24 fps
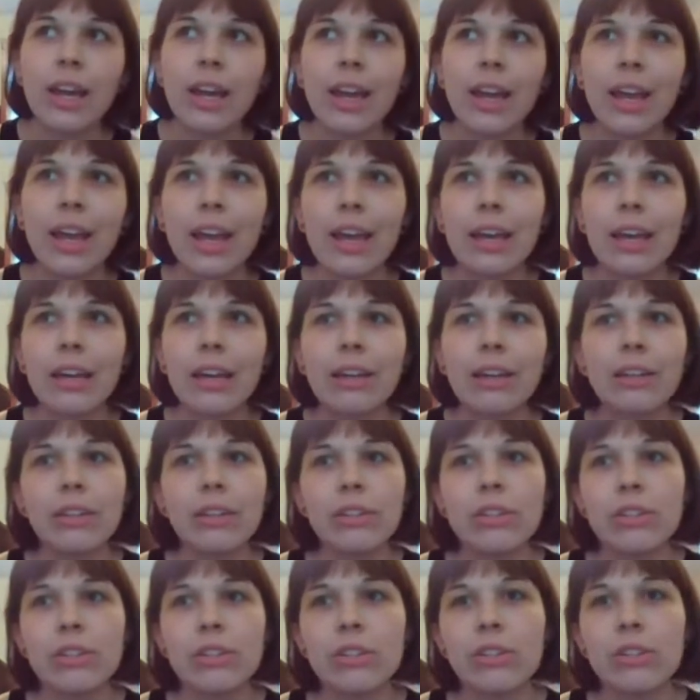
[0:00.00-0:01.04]

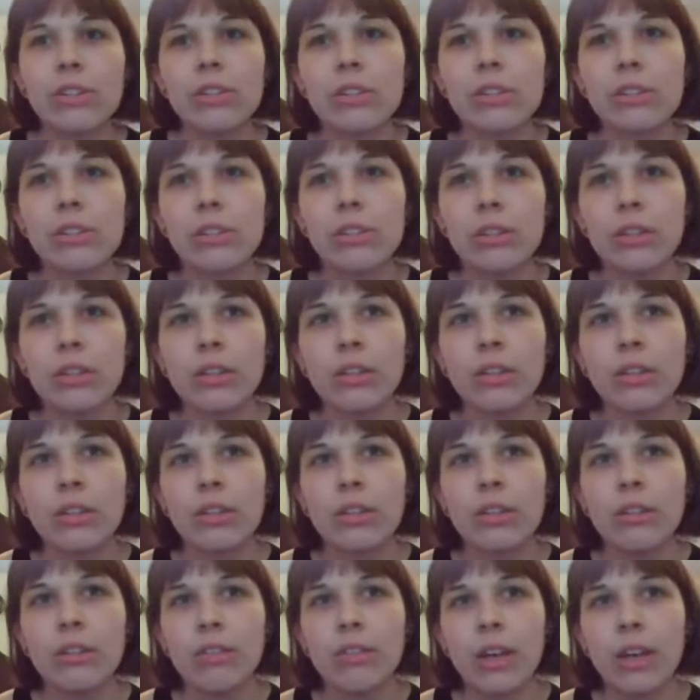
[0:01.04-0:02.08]
And
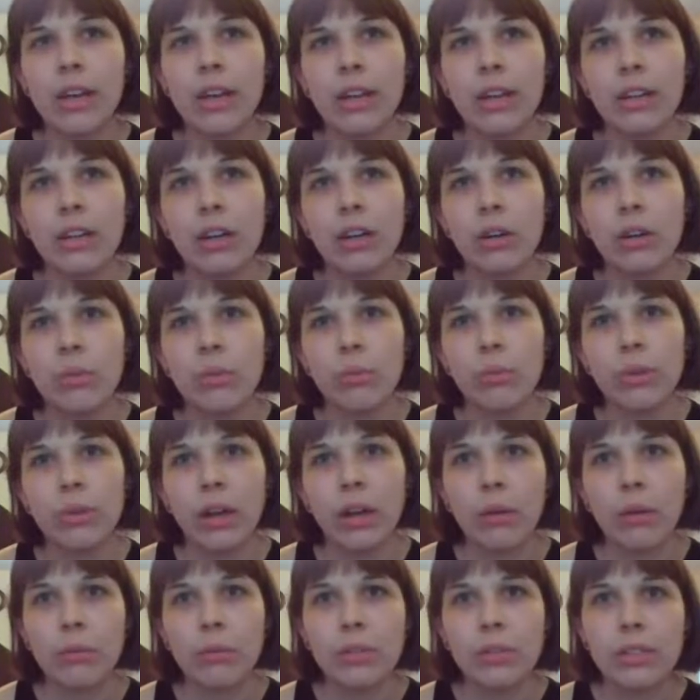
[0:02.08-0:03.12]
then when
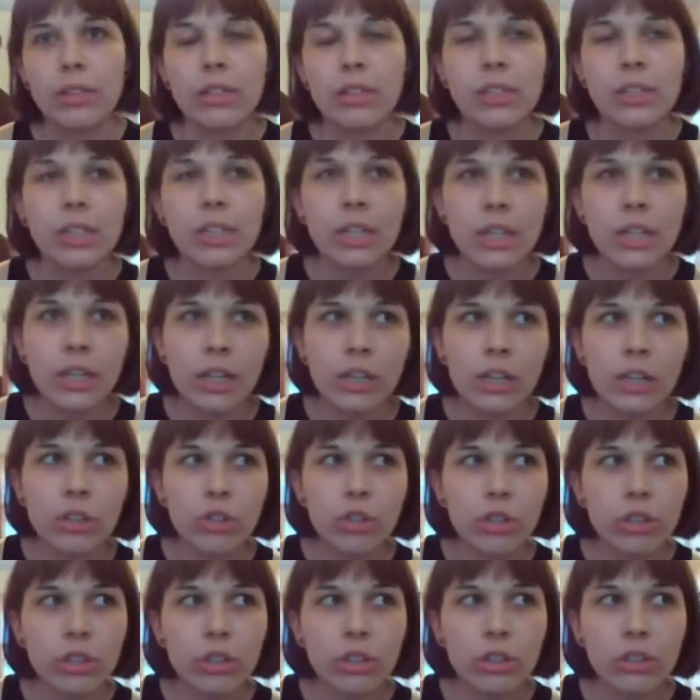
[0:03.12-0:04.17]
I was a
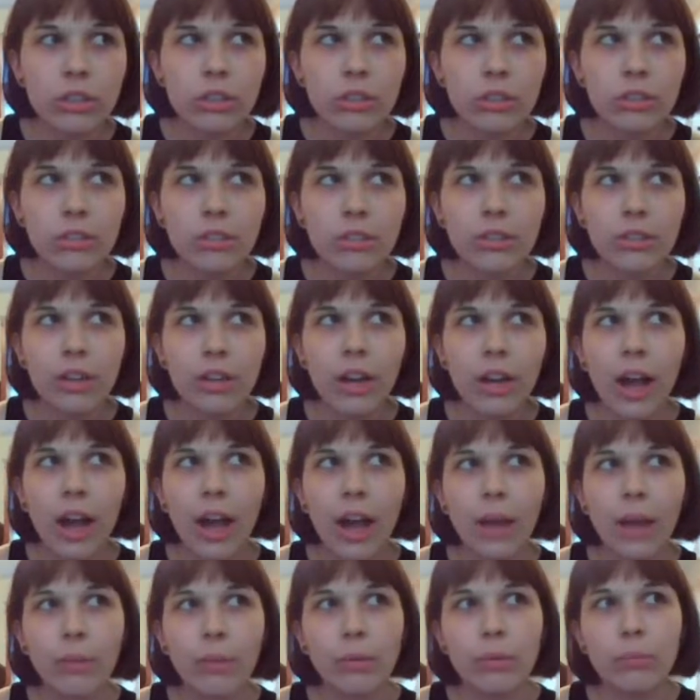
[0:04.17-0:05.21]
teenager,
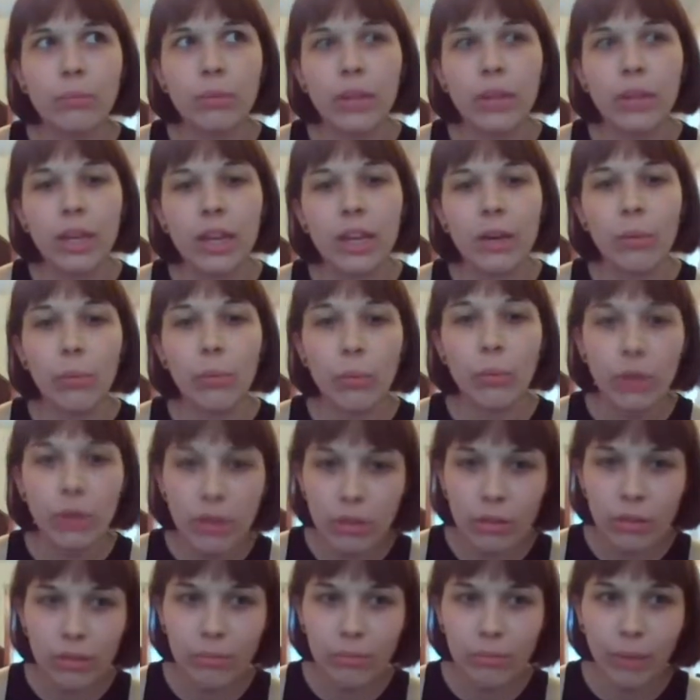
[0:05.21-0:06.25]
I would play it
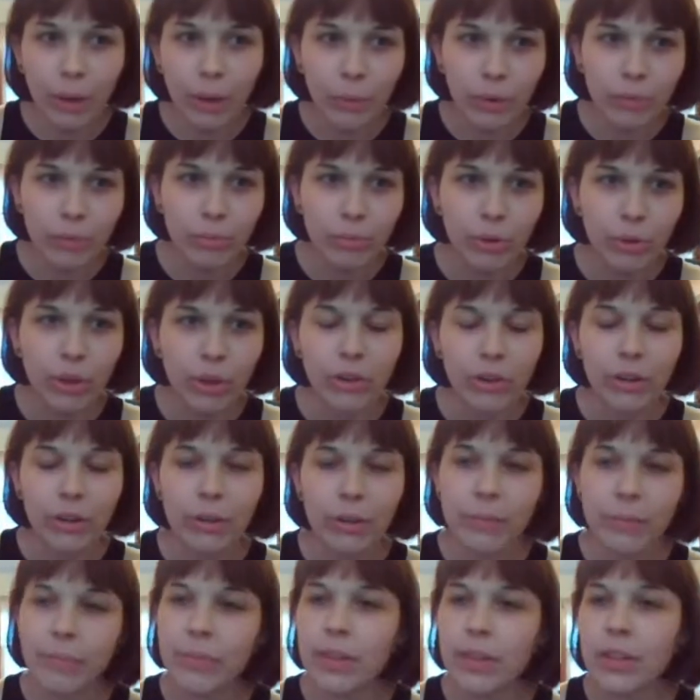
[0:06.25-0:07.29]
with my one
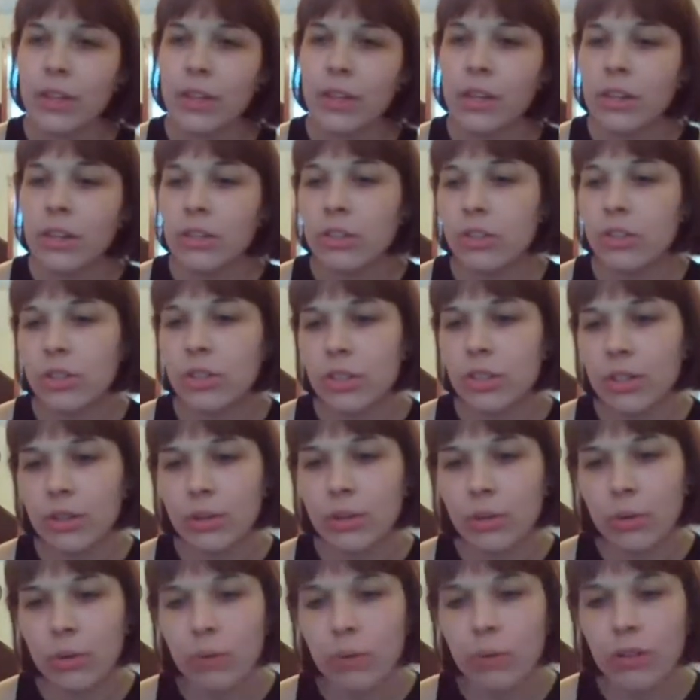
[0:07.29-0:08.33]
brother.
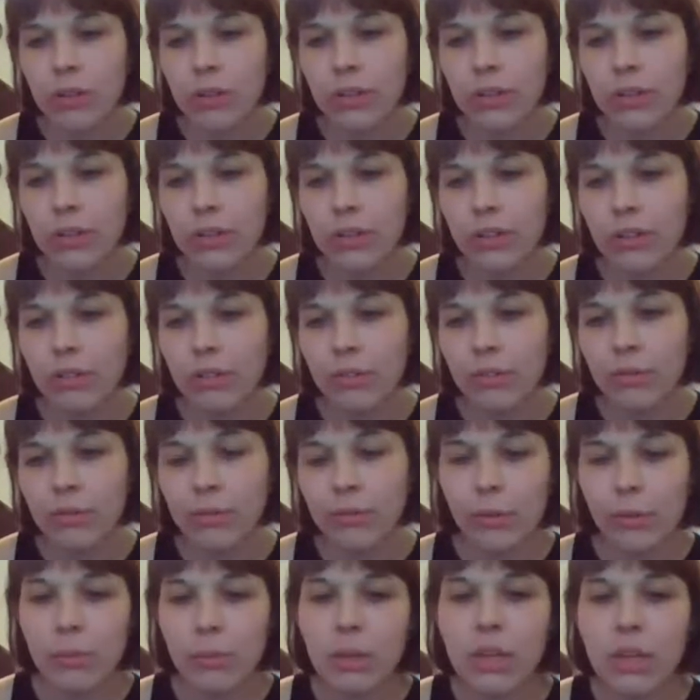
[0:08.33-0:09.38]
So
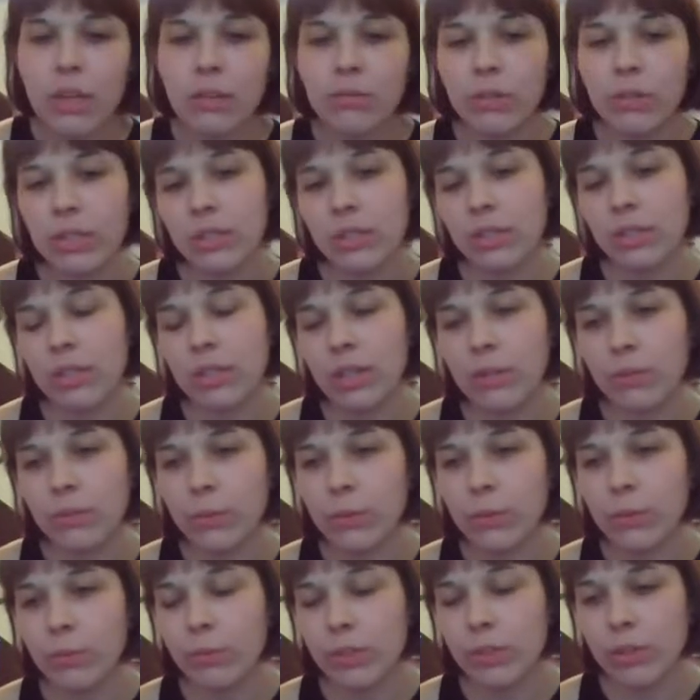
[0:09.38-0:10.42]
for me, Resident
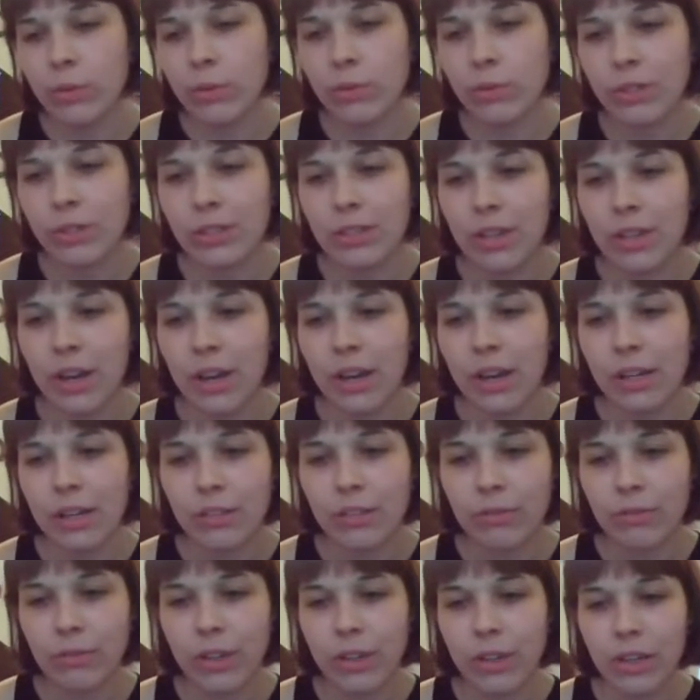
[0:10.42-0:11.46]
Evil was always
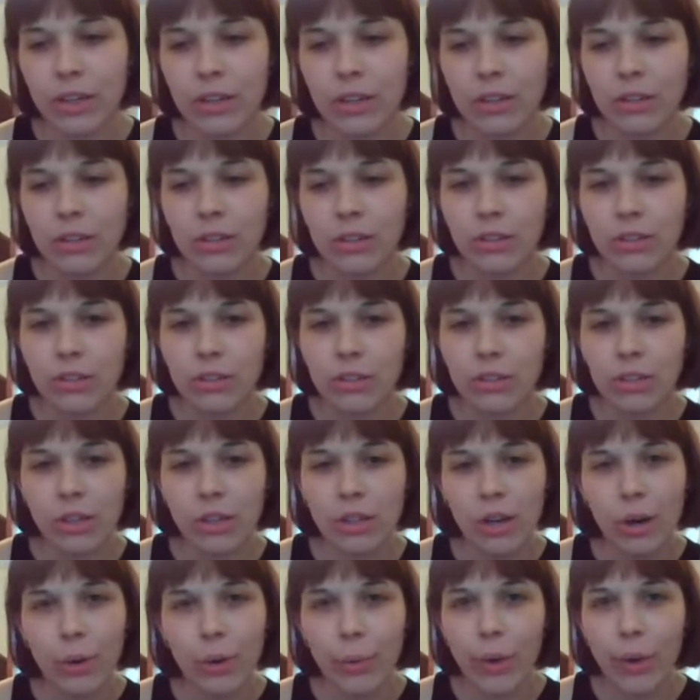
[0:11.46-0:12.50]
kind of like a
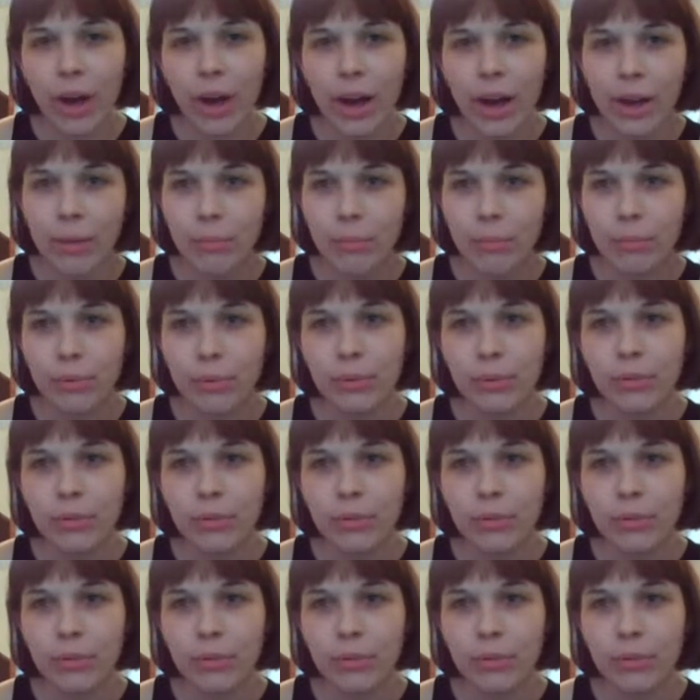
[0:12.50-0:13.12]
co-op